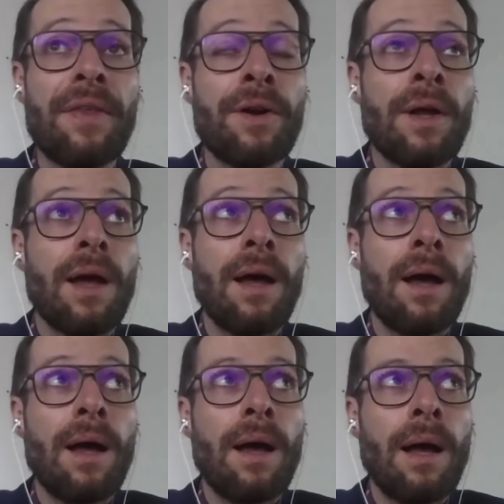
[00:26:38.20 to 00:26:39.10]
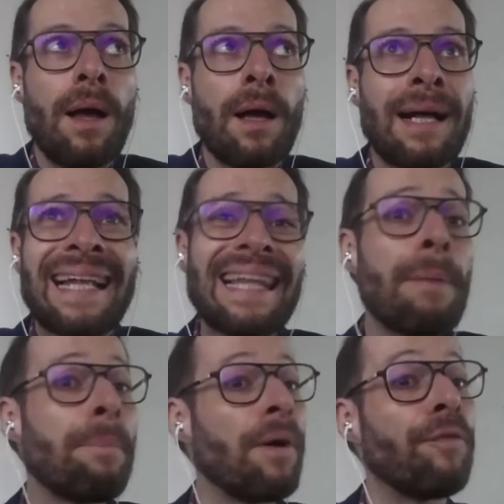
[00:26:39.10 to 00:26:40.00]
gather a
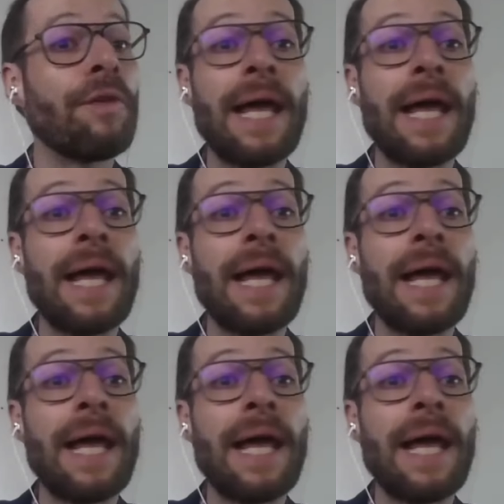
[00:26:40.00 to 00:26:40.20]
club of